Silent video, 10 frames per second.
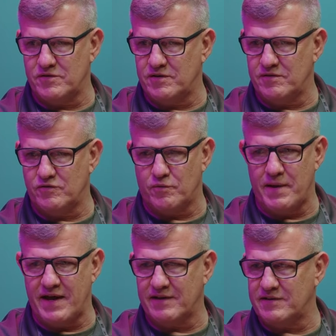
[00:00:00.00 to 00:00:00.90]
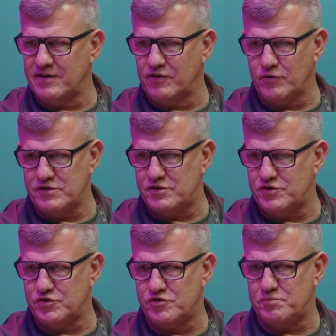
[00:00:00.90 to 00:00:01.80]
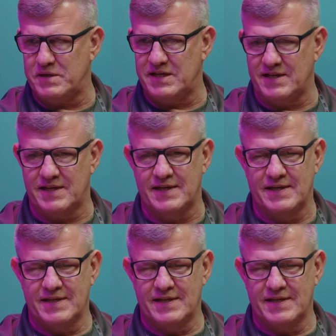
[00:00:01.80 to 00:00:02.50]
It dramatically increases your speed,